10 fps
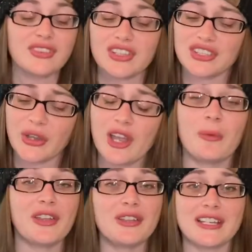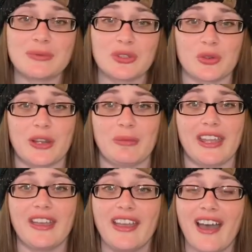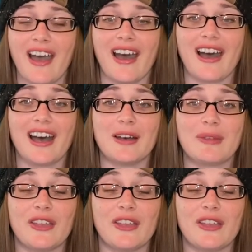so i hope that you guys will join me um,